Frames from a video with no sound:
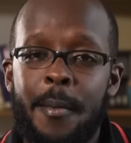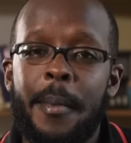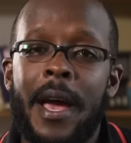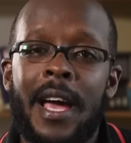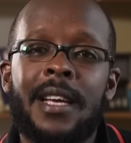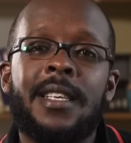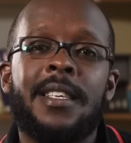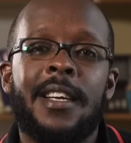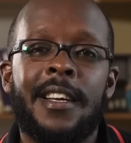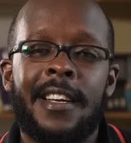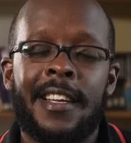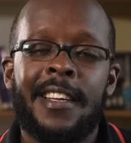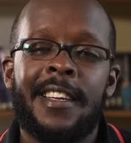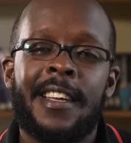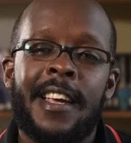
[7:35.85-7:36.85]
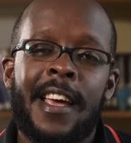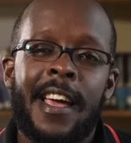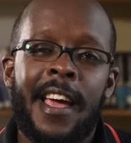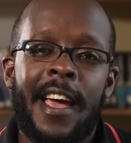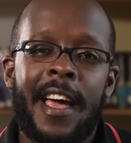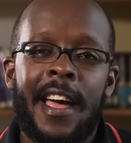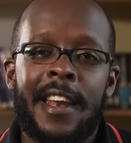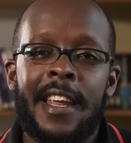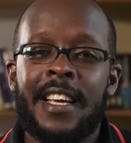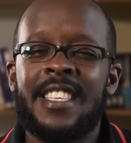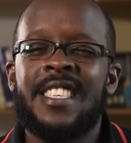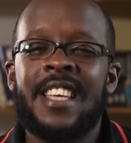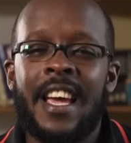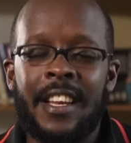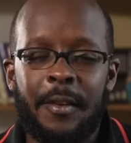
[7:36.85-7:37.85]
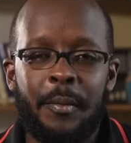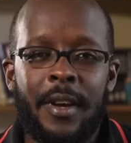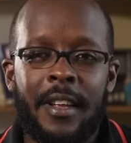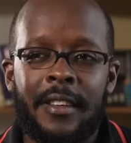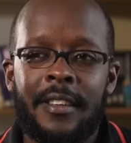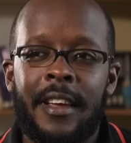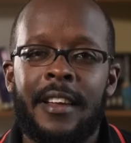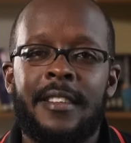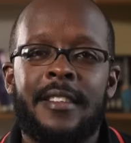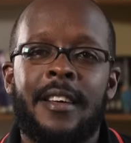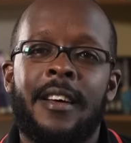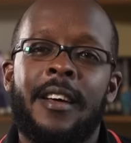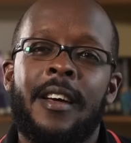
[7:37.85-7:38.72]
passion and excitement at